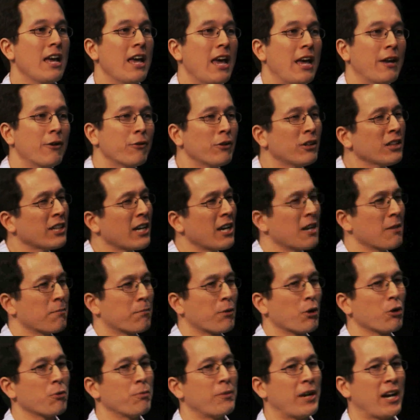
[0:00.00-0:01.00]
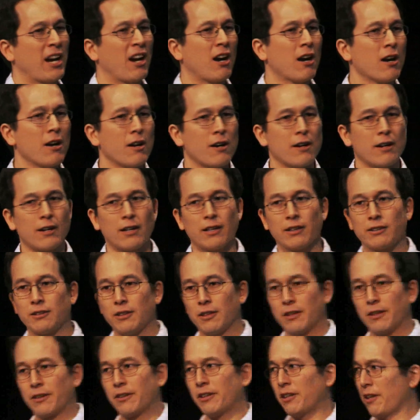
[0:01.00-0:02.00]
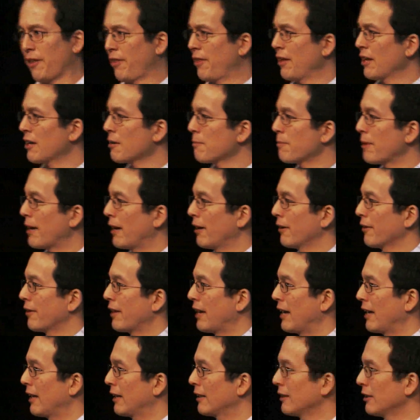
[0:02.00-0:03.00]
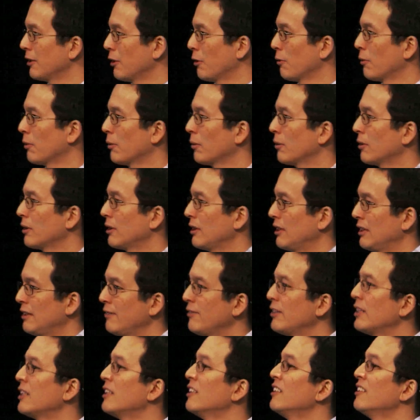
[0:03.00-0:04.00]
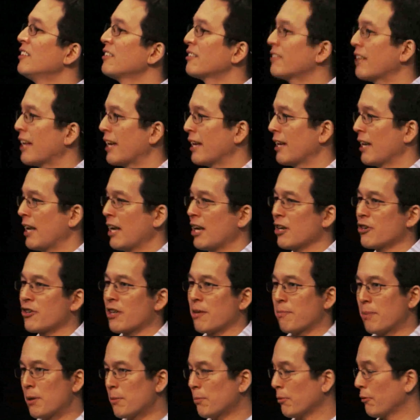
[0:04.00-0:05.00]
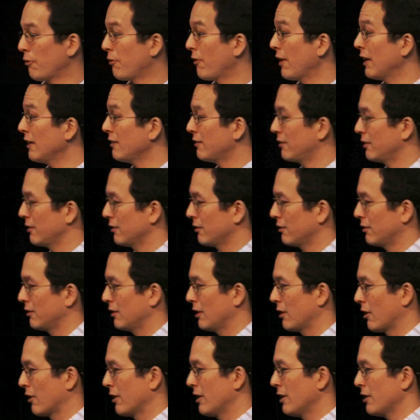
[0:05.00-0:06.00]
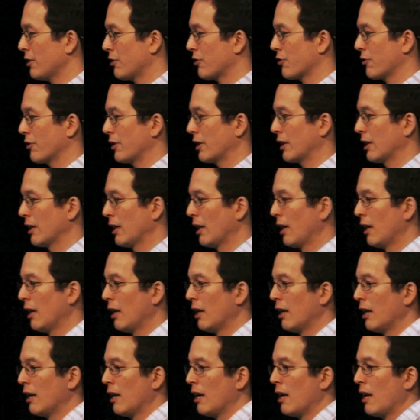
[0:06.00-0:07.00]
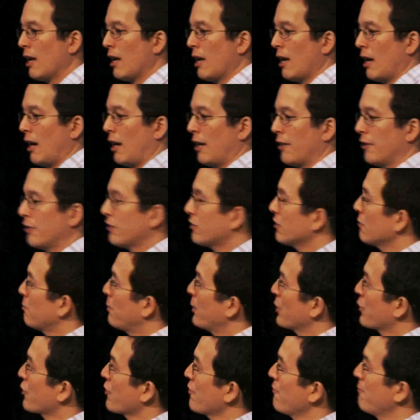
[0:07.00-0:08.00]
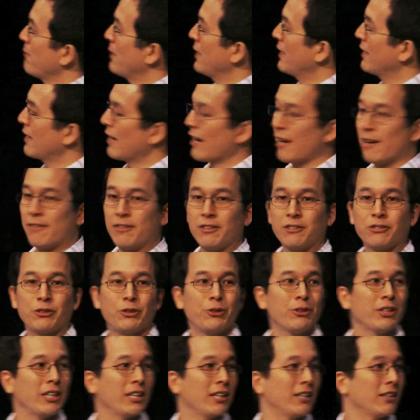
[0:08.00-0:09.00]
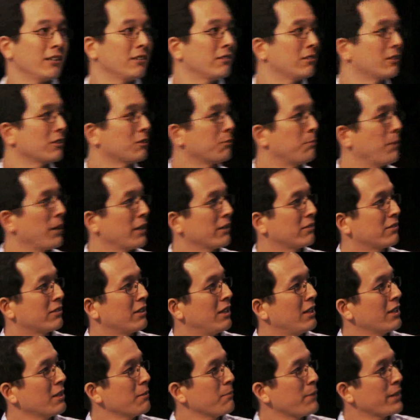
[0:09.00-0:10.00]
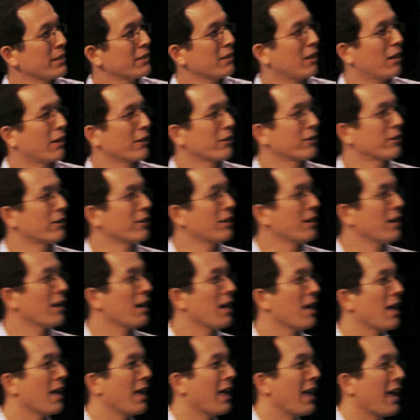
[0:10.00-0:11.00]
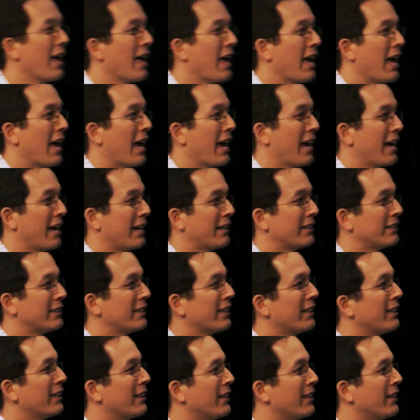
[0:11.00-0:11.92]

And it really kind of broke my heart to think about that, even in this day and age, that people face this in our industry. This is a picture of me, and I have these two kids. It's my son and my daughter. And